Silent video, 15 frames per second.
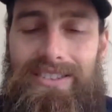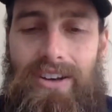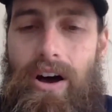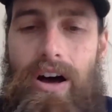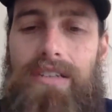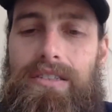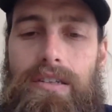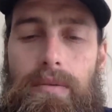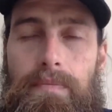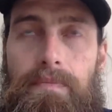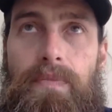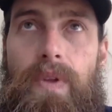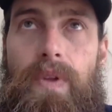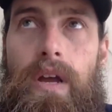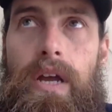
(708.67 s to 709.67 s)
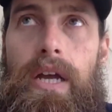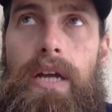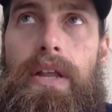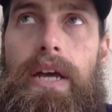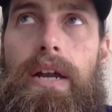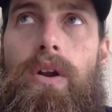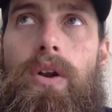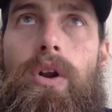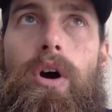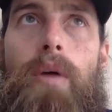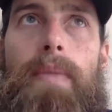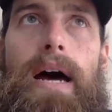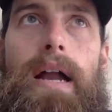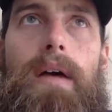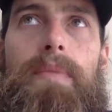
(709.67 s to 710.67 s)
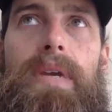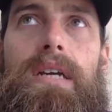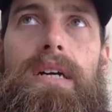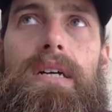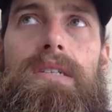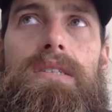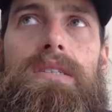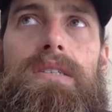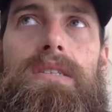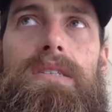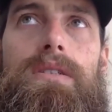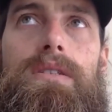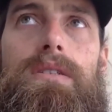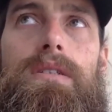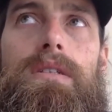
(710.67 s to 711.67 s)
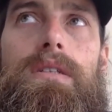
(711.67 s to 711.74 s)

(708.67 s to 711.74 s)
awesome. They don't know about it because it's